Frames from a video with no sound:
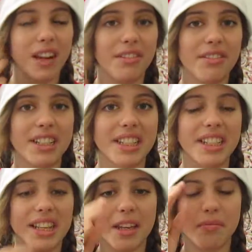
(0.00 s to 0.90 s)
Every
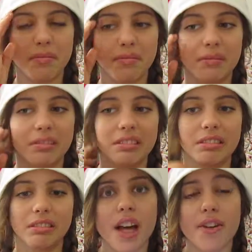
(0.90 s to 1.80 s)
time.
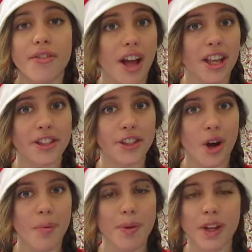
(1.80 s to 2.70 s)
First
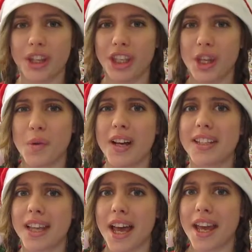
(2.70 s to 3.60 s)
stop,
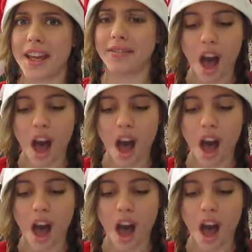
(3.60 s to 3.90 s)
USA.